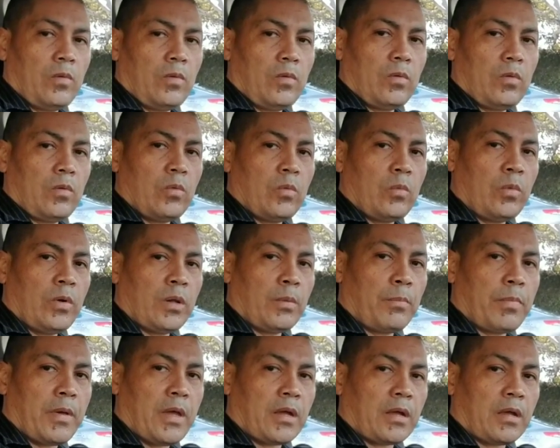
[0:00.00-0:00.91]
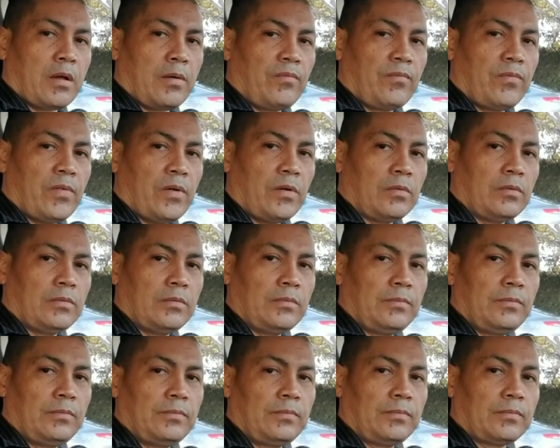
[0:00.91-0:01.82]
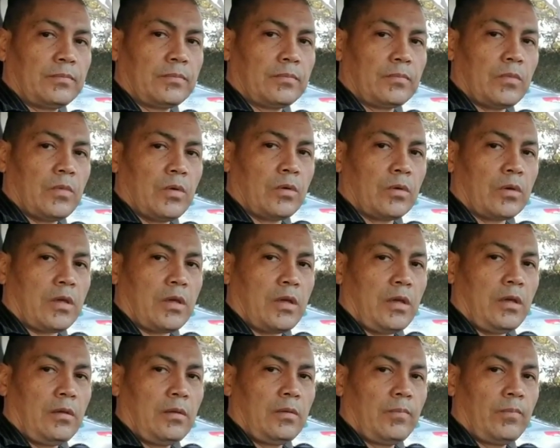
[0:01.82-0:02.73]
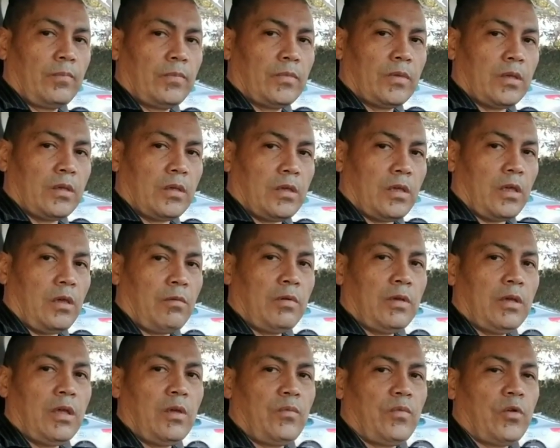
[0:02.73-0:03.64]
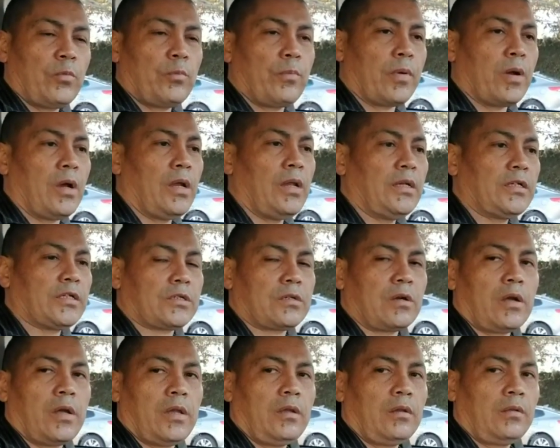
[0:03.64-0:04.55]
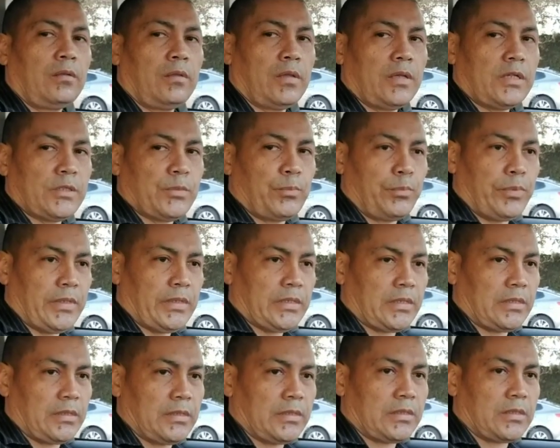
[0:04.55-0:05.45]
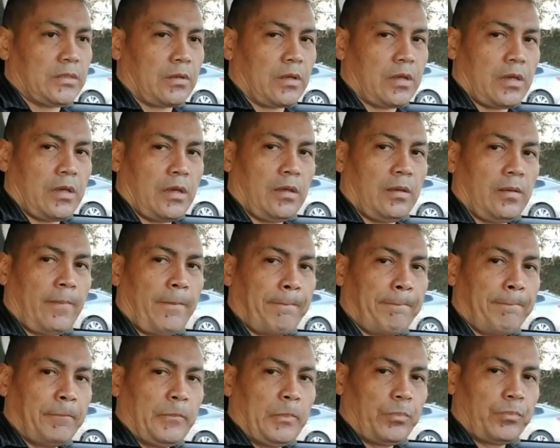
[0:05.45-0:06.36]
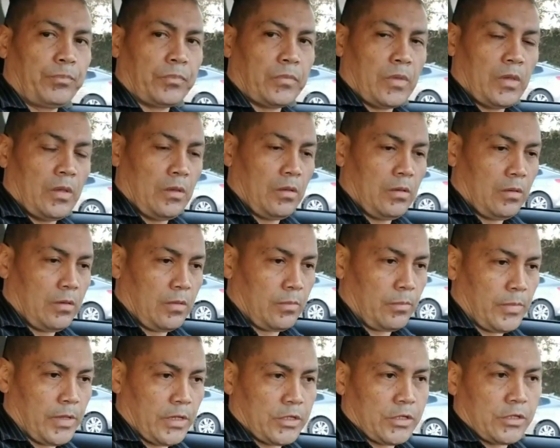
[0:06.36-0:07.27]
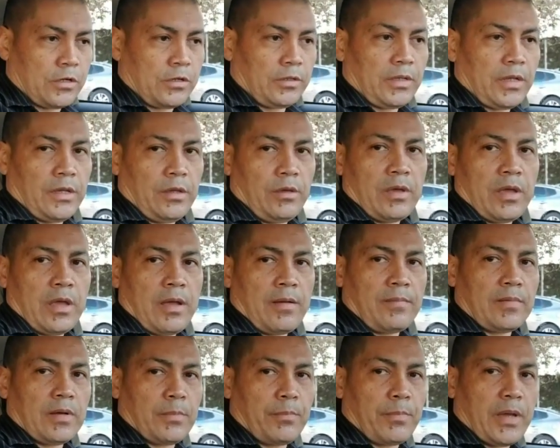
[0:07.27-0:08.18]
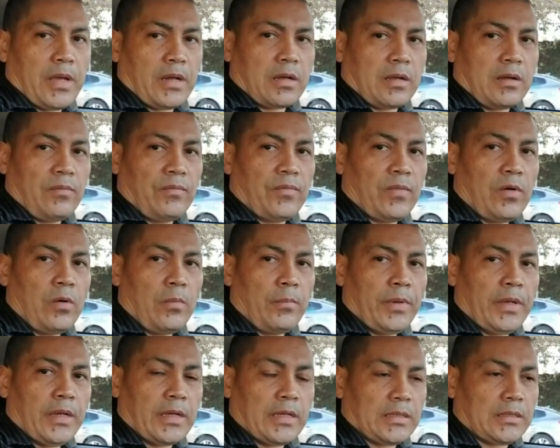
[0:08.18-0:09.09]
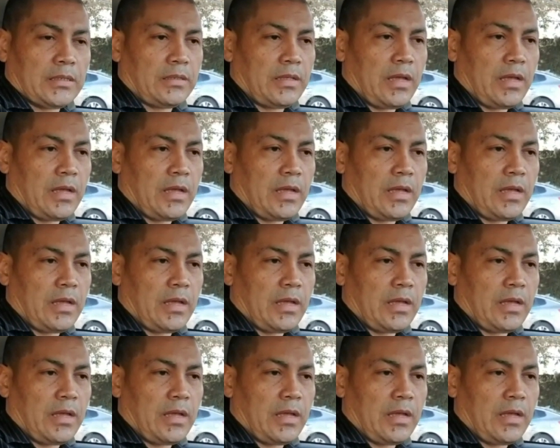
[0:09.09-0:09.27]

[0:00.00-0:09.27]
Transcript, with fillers: with a backup phone. Okay? even if you're barely starting on this business, okay? Make sure that you have a backup phone because that